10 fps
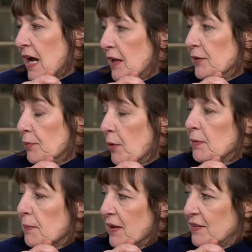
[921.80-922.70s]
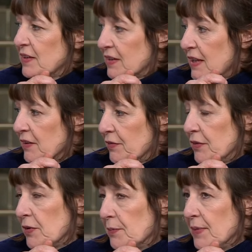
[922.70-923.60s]
and problematic thing
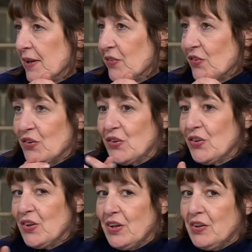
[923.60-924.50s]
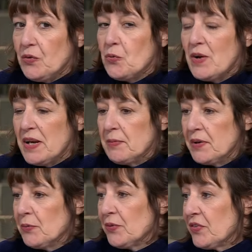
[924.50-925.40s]
for them is that all
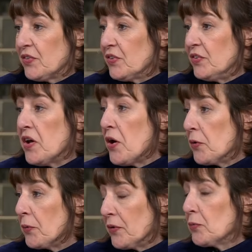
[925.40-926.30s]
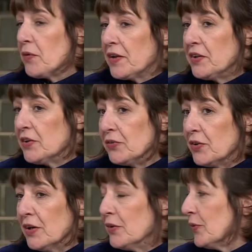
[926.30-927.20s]
anybody wants to know is what they don't
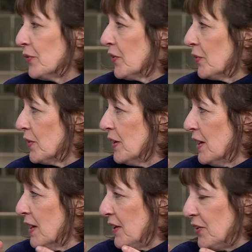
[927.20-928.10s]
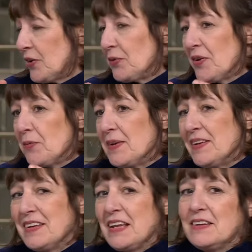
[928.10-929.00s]
know. Mm. So, you know,
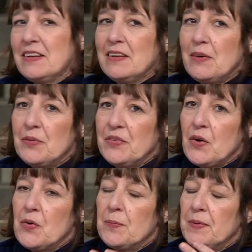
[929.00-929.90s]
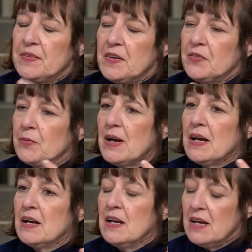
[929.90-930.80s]
nobody... There was the whole business
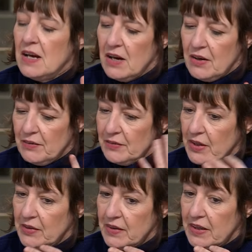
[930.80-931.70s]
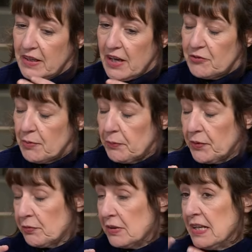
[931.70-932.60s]
where uh, an engagement
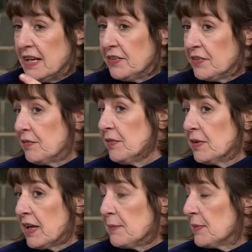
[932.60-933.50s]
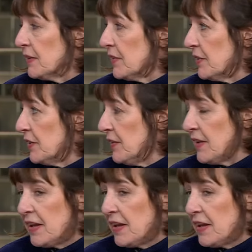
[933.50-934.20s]
was released for Kate Middleton and